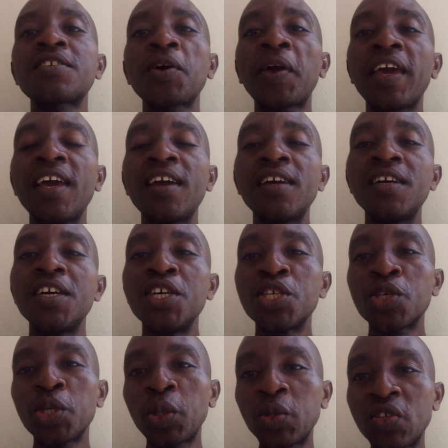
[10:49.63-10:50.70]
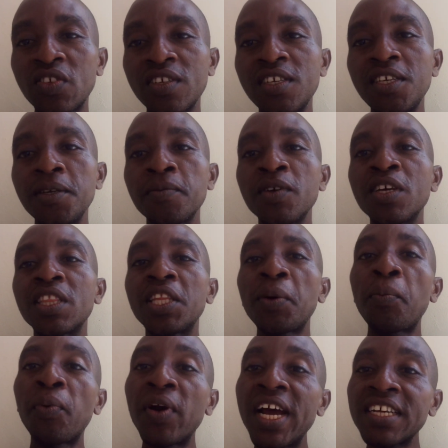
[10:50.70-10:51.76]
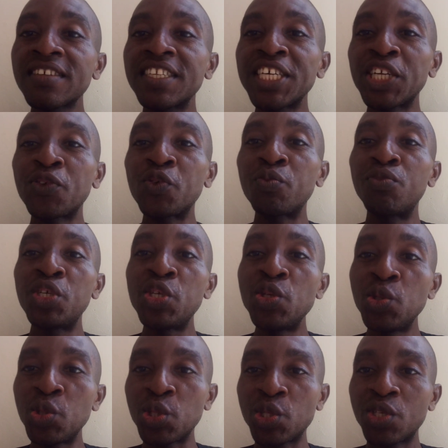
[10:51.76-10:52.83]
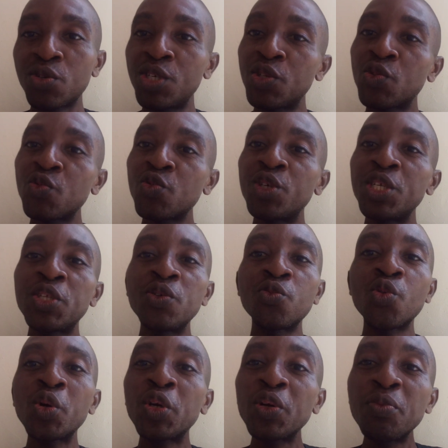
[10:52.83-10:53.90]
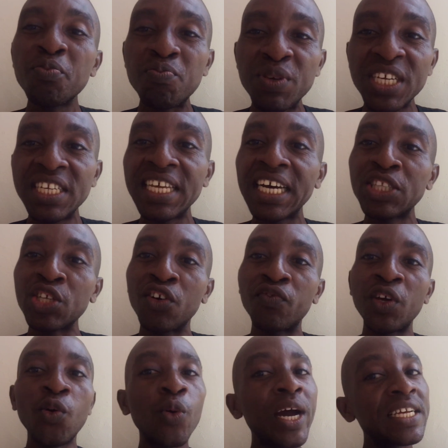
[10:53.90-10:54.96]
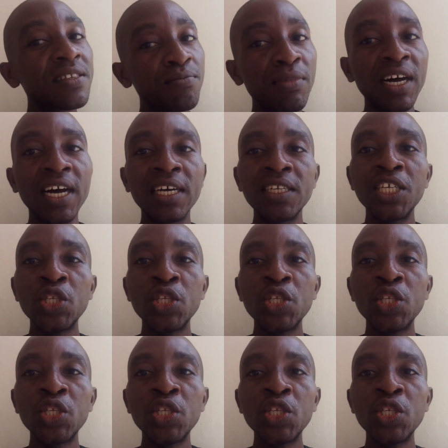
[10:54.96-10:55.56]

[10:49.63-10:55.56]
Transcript: Okay, so you see, the breast that will be used, it wouldn't be that of a white man.